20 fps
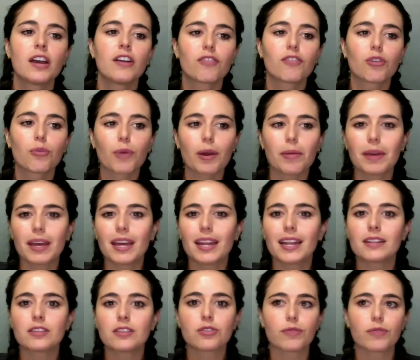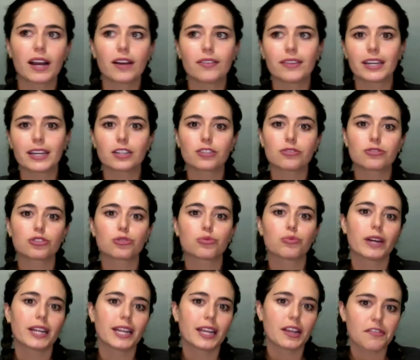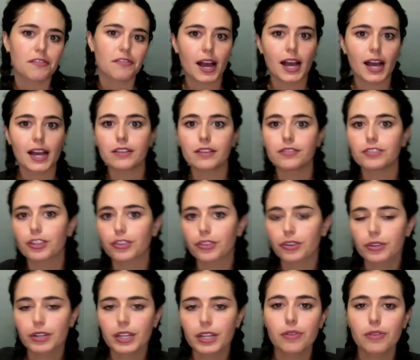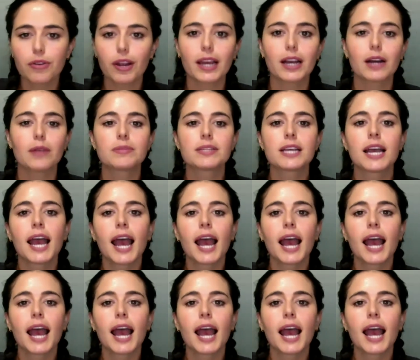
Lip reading: For women, it's around like 25 to 30 grams.